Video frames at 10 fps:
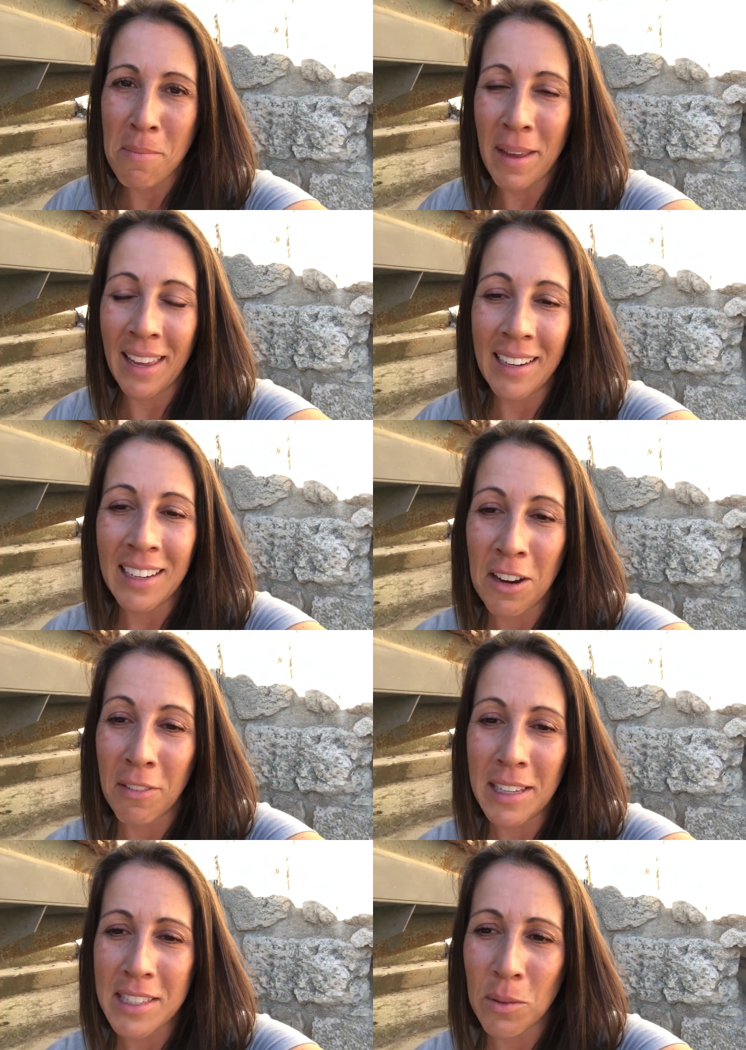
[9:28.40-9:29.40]
bed, and I
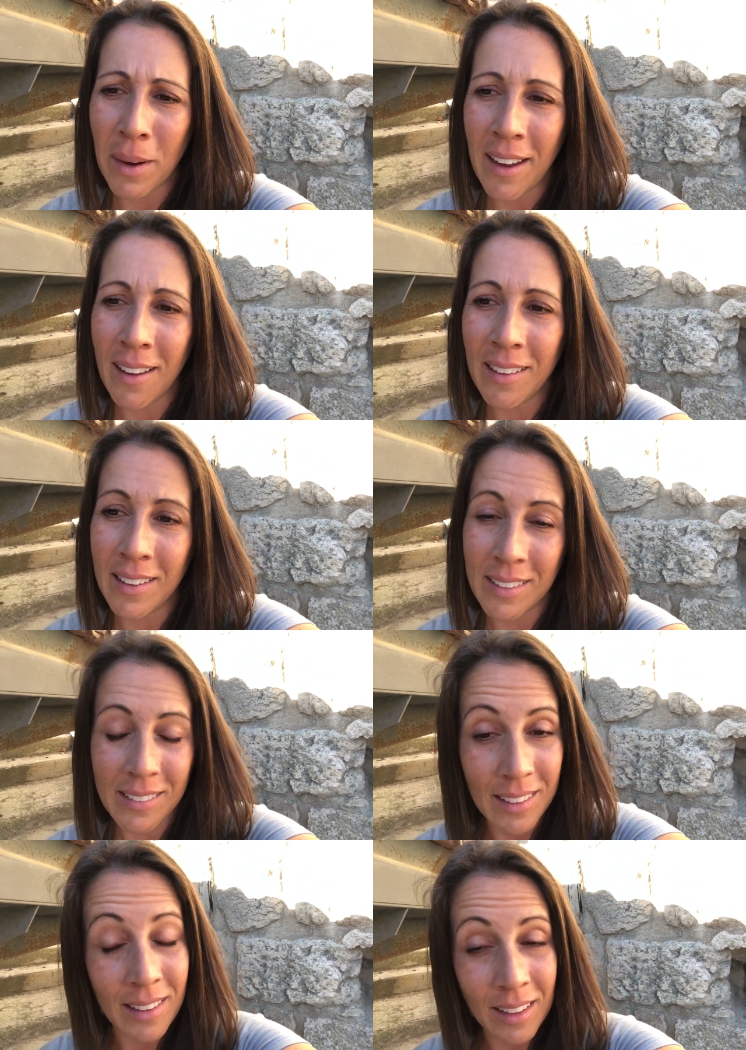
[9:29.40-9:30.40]
rest a while,
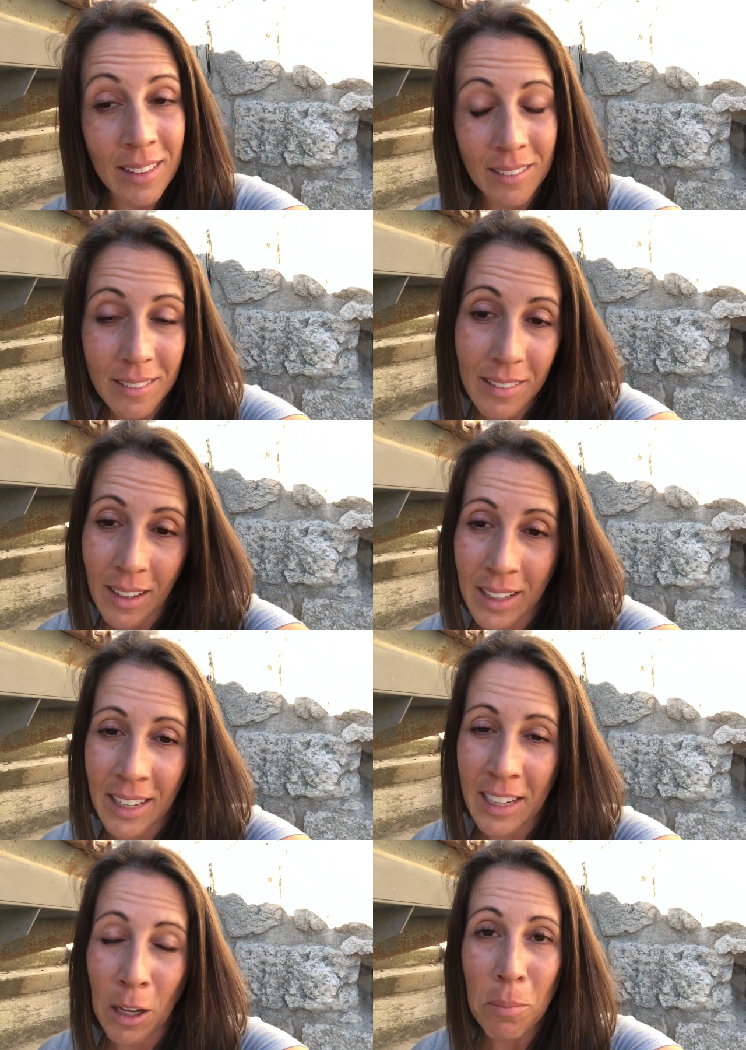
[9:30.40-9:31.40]
and then I
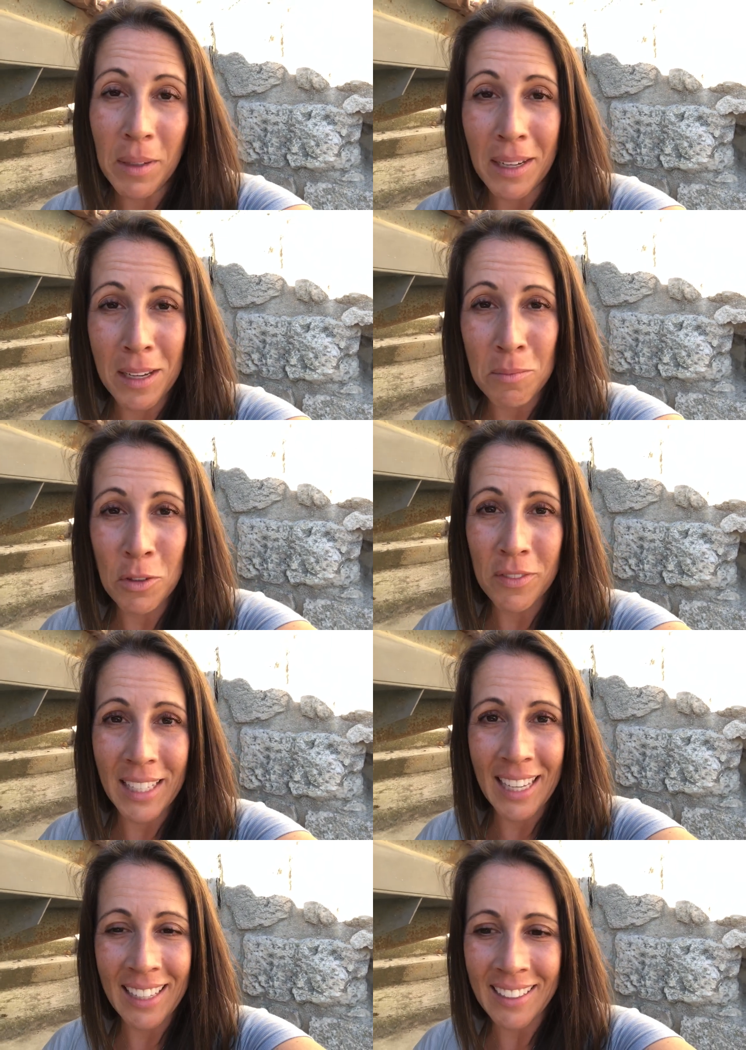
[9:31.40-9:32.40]
get up and I can move
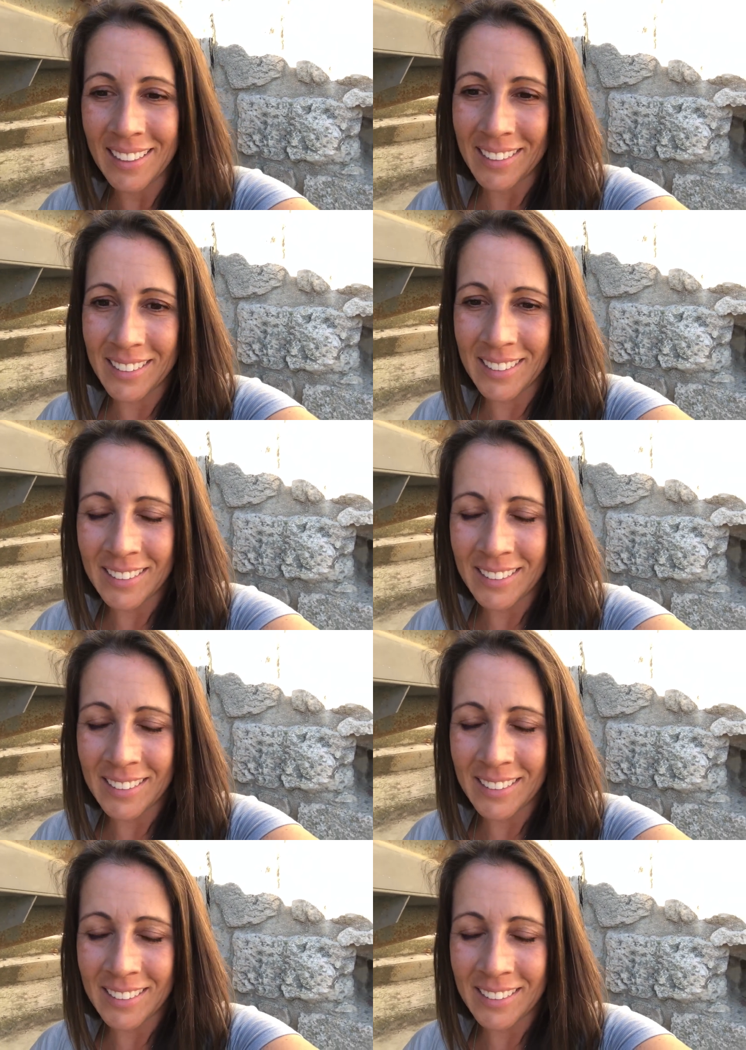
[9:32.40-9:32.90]
again. And,